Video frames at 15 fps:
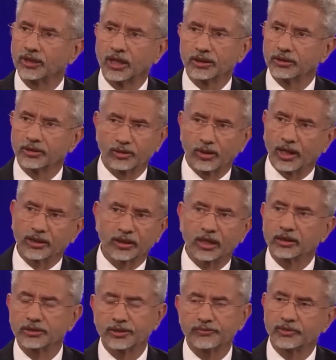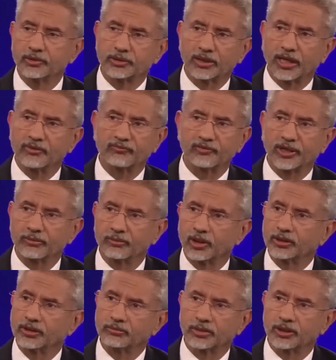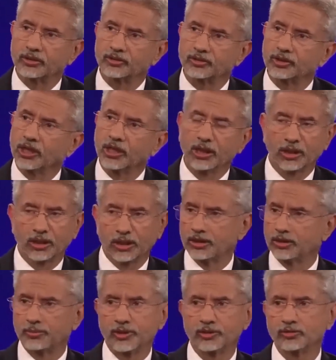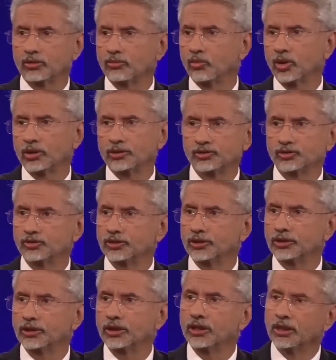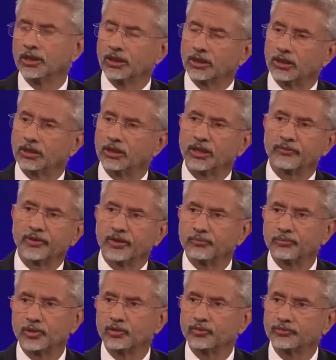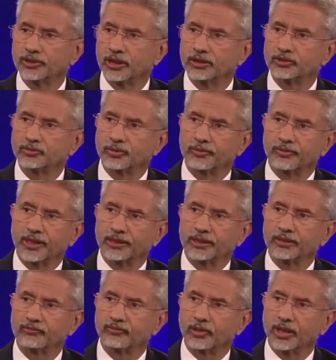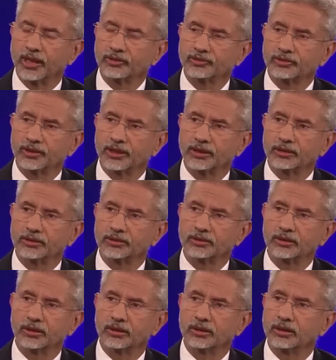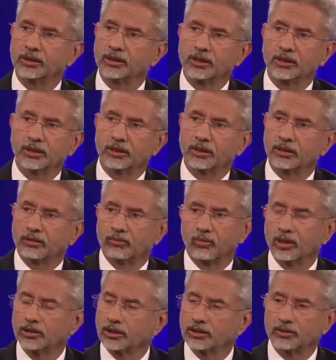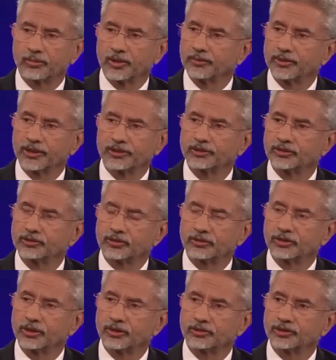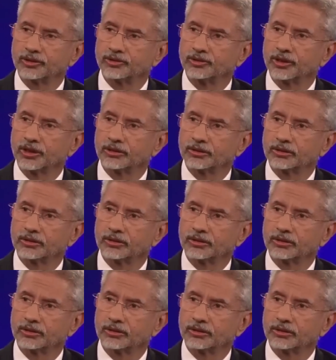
I can't give you a time frame on it because it depends on what is the level of proof that is provided for us and what are the preparations on the Austrian side.